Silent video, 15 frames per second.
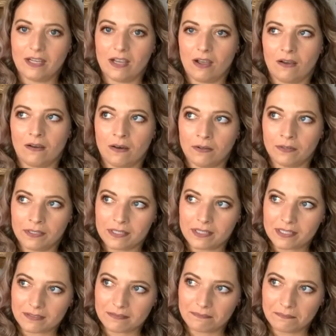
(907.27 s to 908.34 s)
aren't
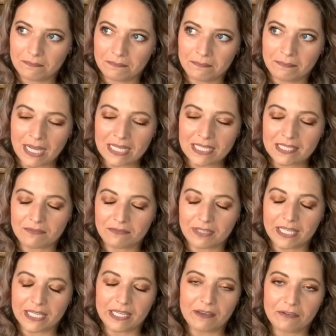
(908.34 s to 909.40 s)

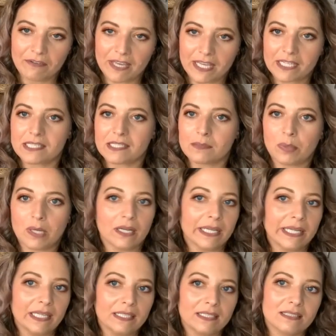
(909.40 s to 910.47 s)
massively affected by
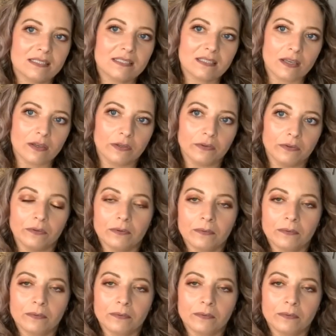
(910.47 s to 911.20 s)
it, so